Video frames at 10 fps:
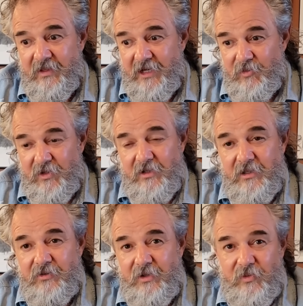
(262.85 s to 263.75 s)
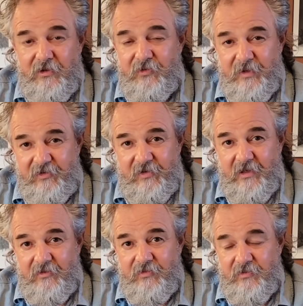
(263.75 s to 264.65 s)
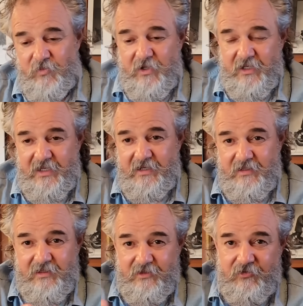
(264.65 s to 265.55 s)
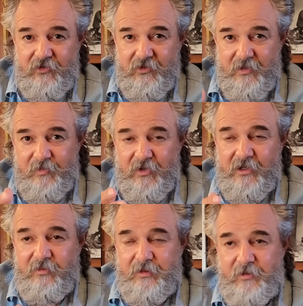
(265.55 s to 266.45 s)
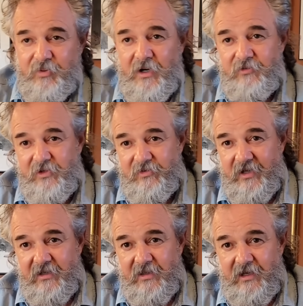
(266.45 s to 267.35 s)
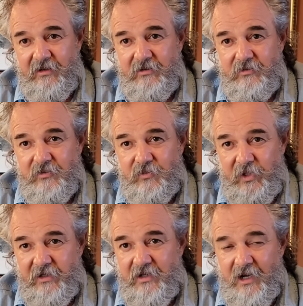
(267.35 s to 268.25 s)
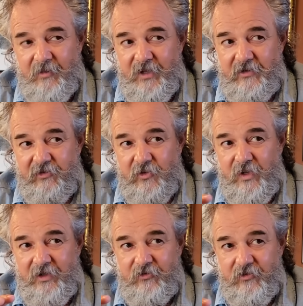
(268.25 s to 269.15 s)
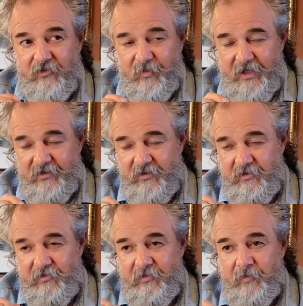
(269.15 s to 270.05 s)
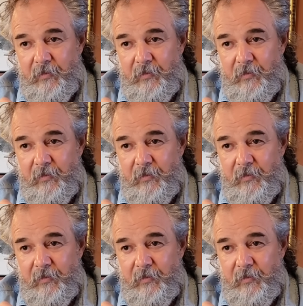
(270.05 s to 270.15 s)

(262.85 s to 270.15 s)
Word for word: I work alone. I work for myself we're going to get into this too when I'm talking about the projects. I got a lot of weird comments and questions about this.